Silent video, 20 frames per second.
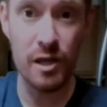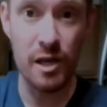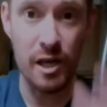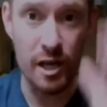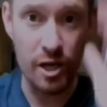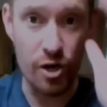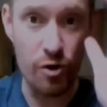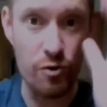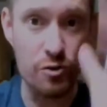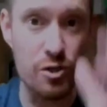It
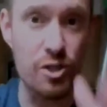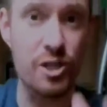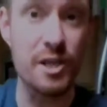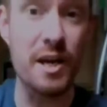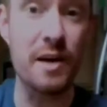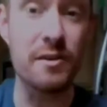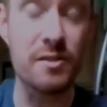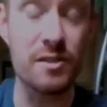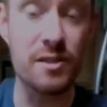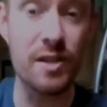goes on the
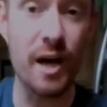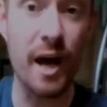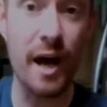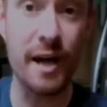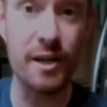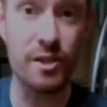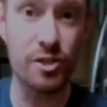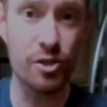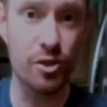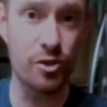
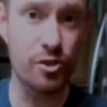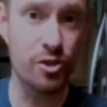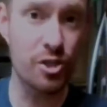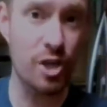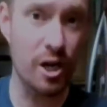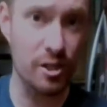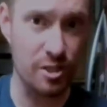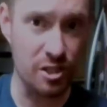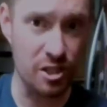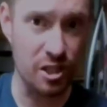outside, shouldn't
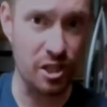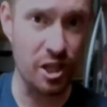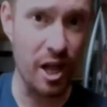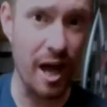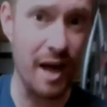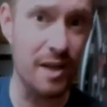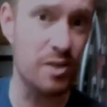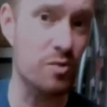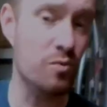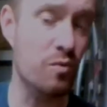touch the glass